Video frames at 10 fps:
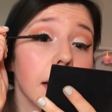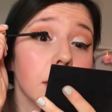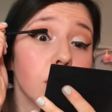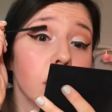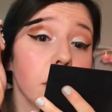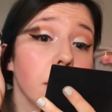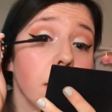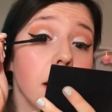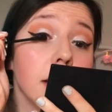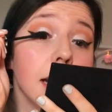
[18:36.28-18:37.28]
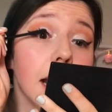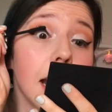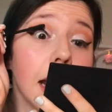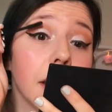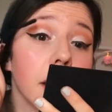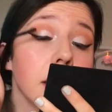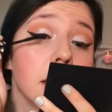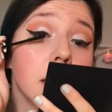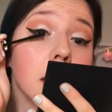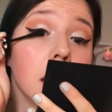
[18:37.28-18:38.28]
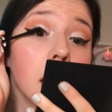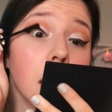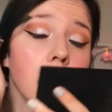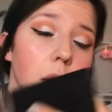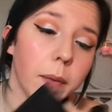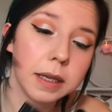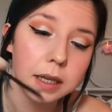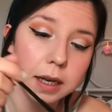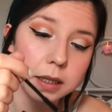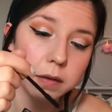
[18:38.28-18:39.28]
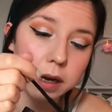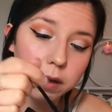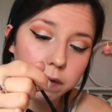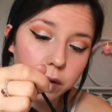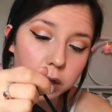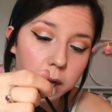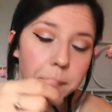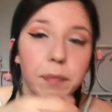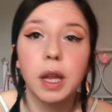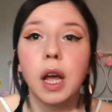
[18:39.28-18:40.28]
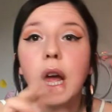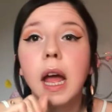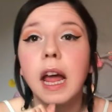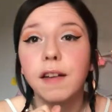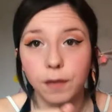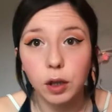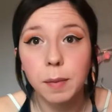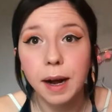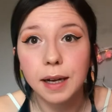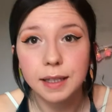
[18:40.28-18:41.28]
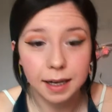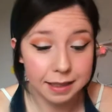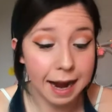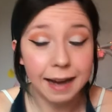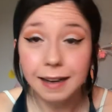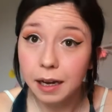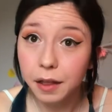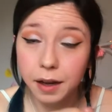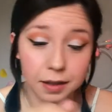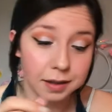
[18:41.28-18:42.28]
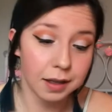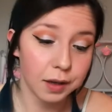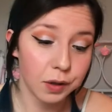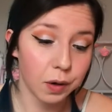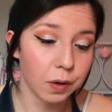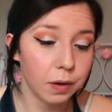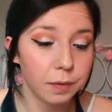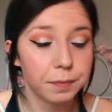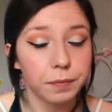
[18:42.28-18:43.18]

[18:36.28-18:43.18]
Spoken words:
It's true to the word. It lengthens. Wait, did I do length or volume? It volumizes and lengthens. So